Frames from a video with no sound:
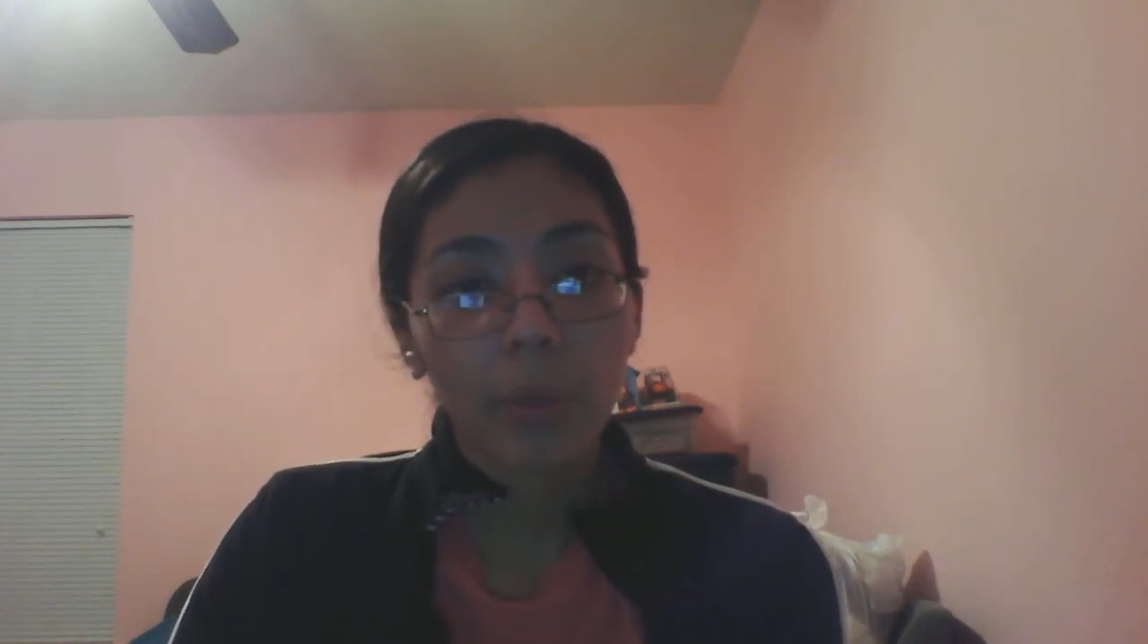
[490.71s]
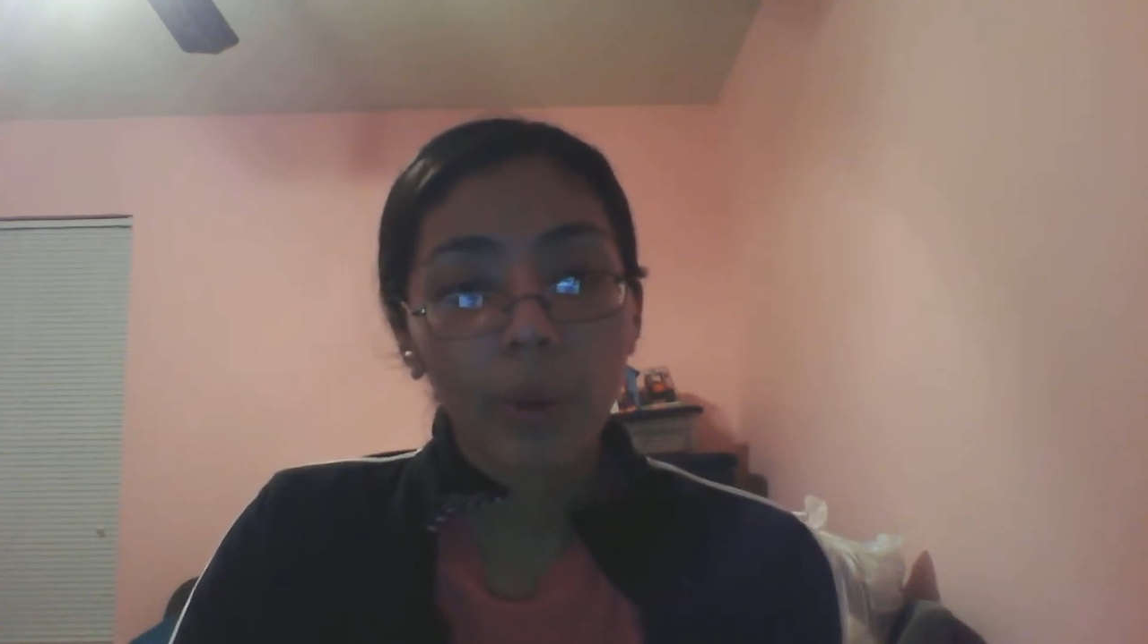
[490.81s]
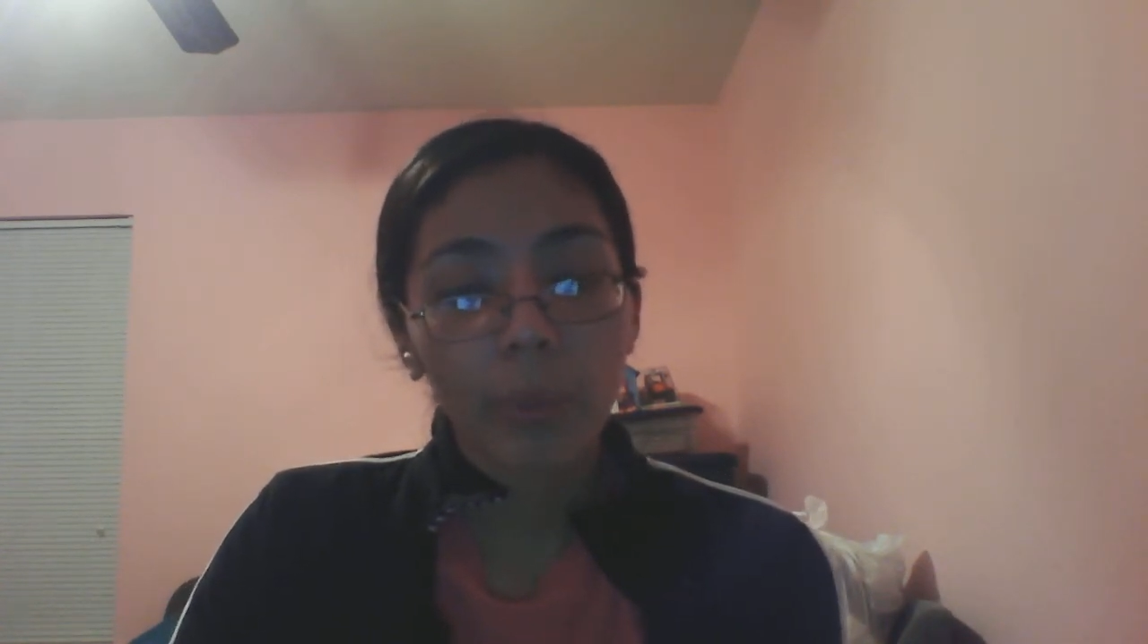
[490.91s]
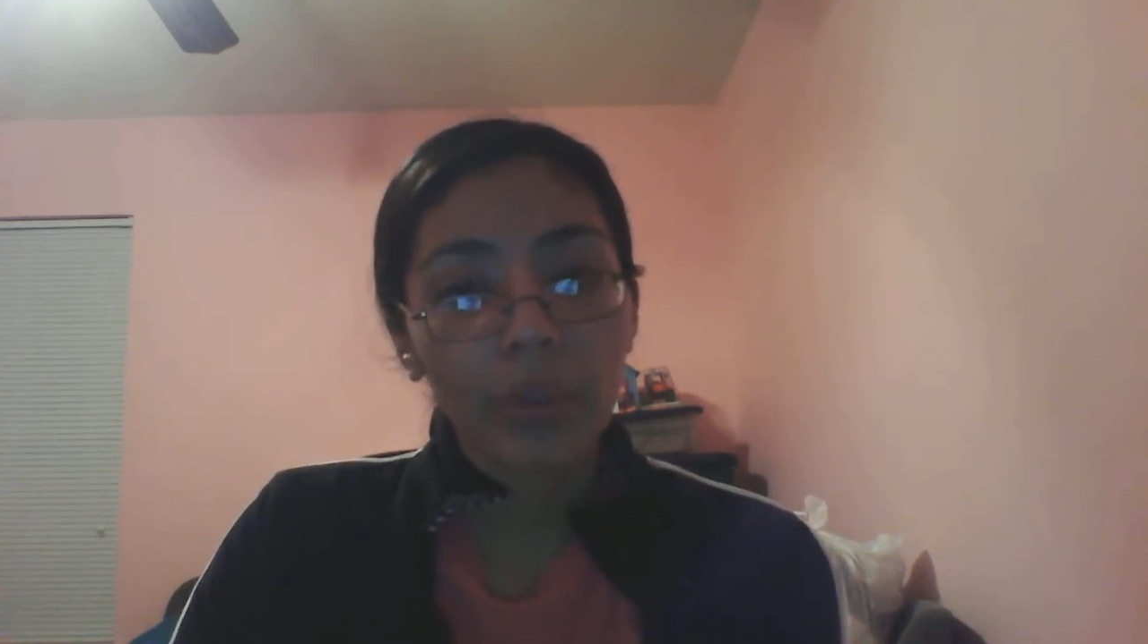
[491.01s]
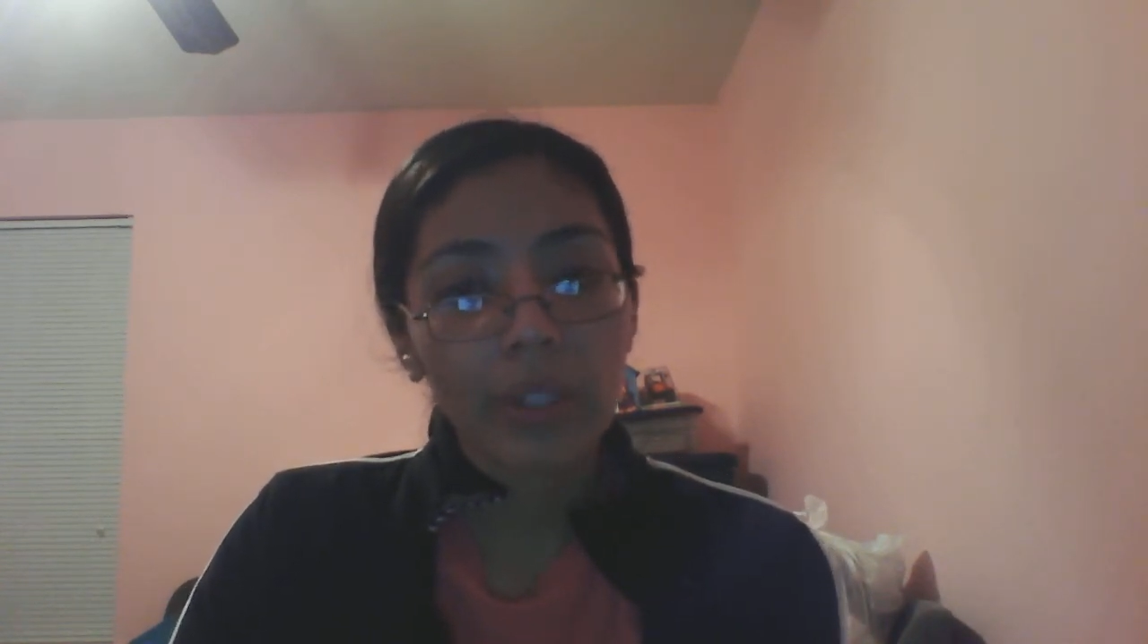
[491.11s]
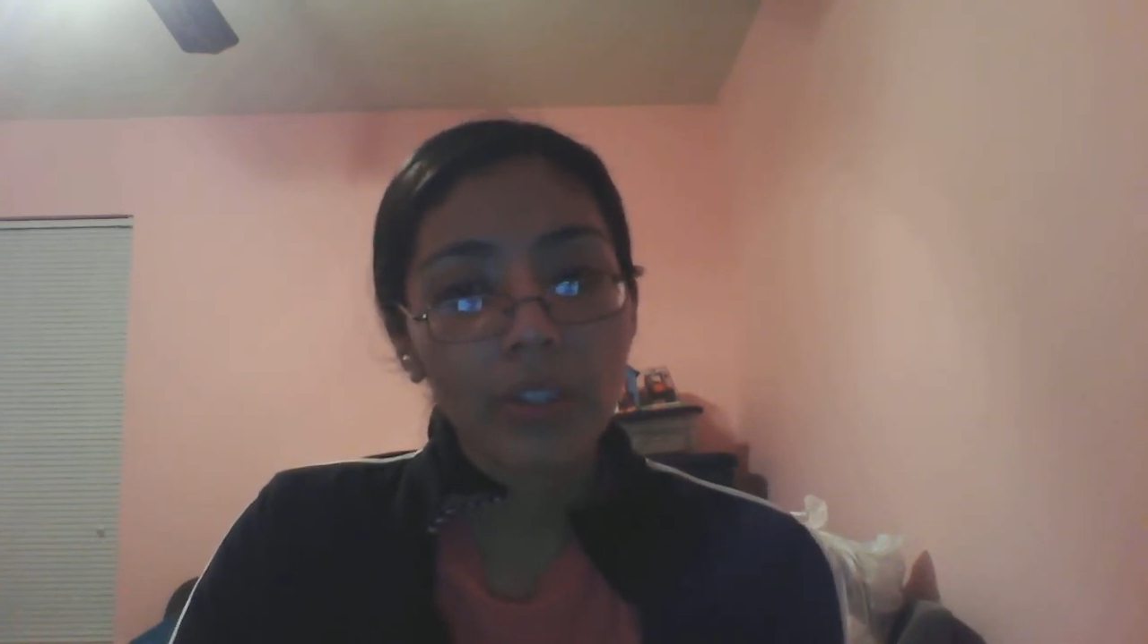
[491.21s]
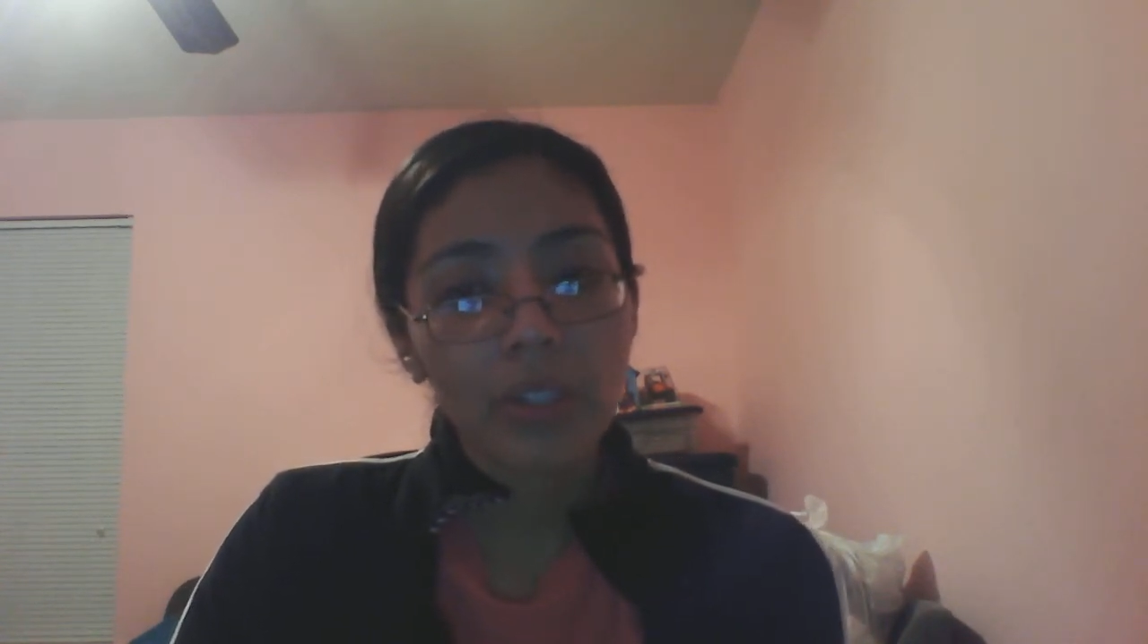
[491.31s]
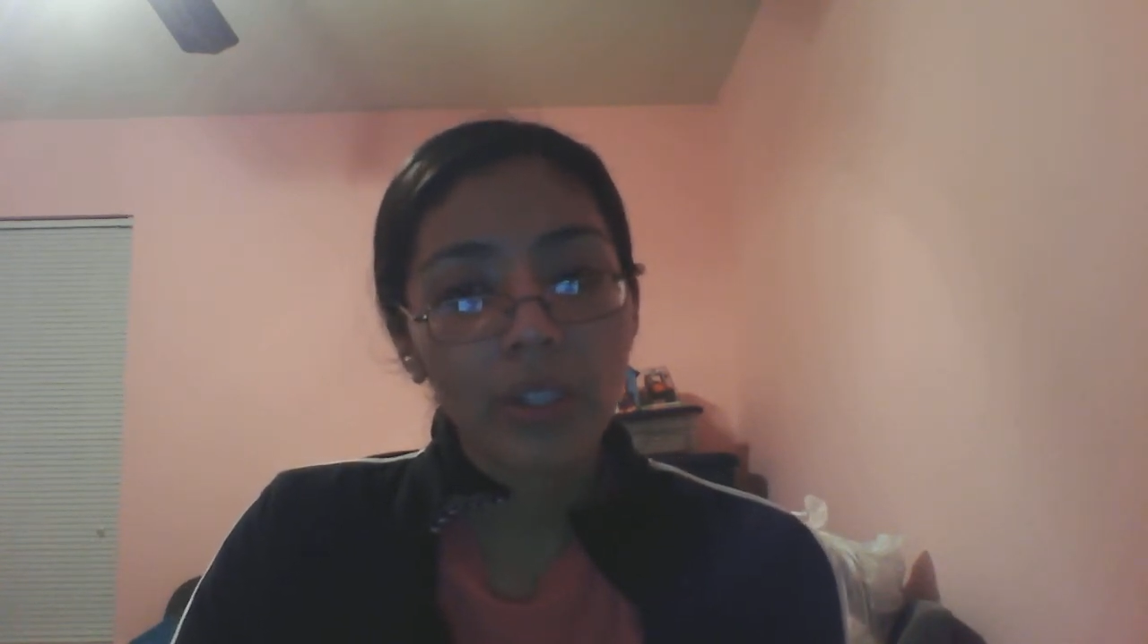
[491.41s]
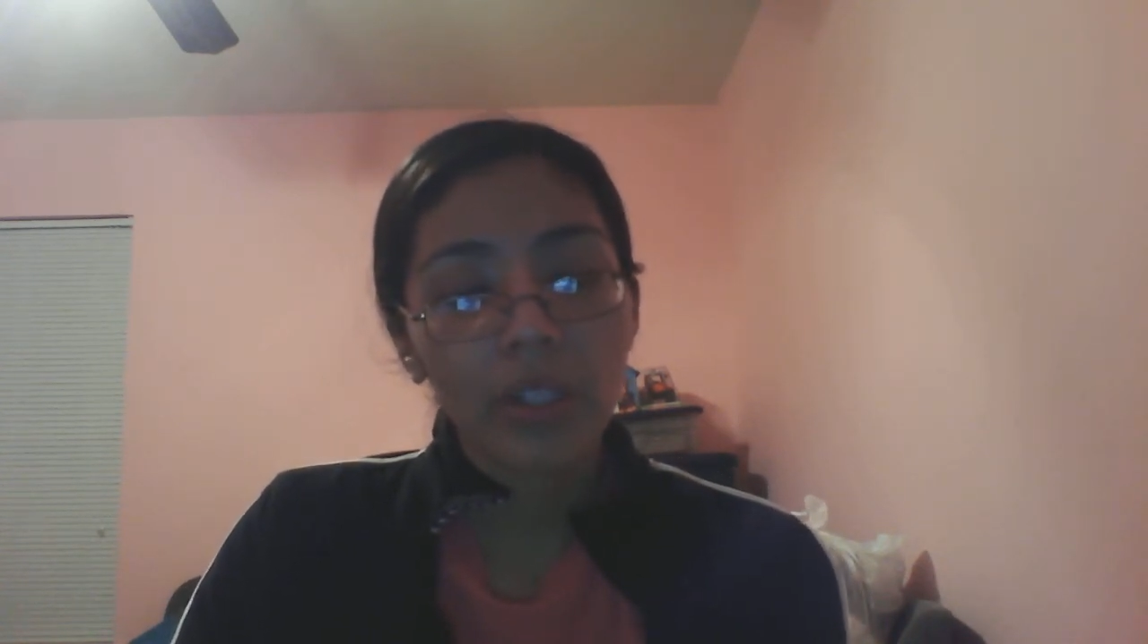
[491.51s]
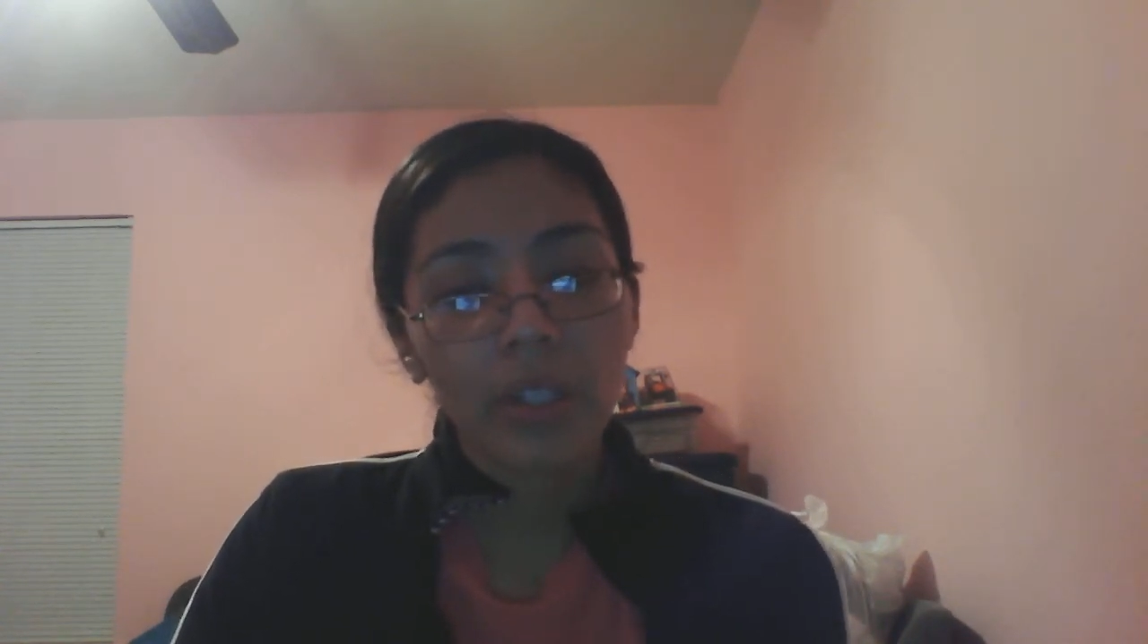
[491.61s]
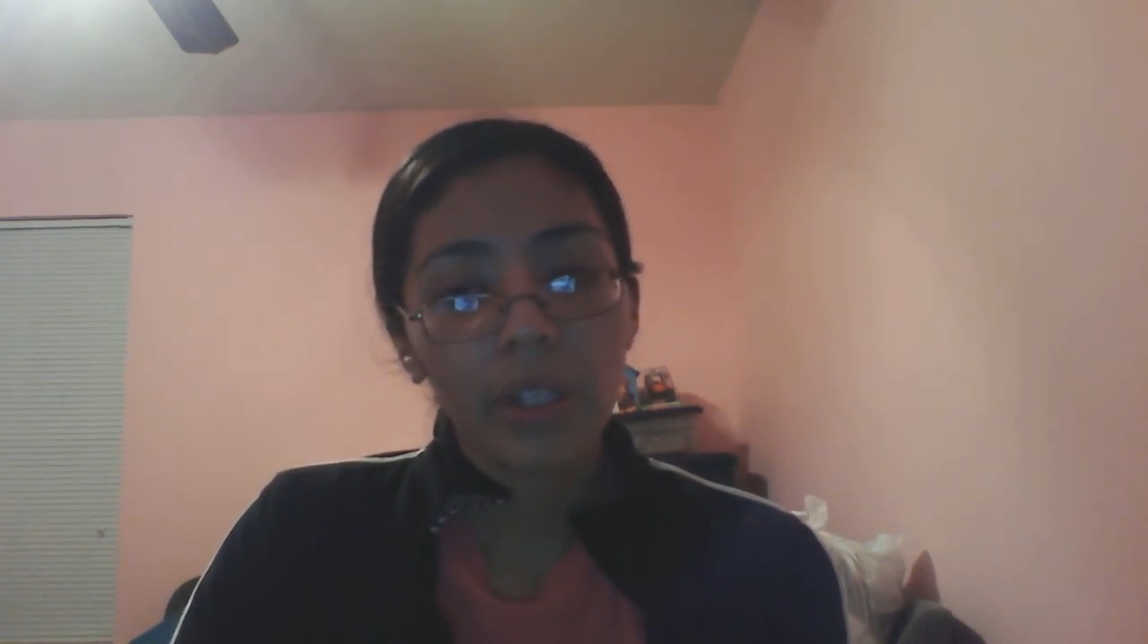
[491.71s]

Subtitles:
population,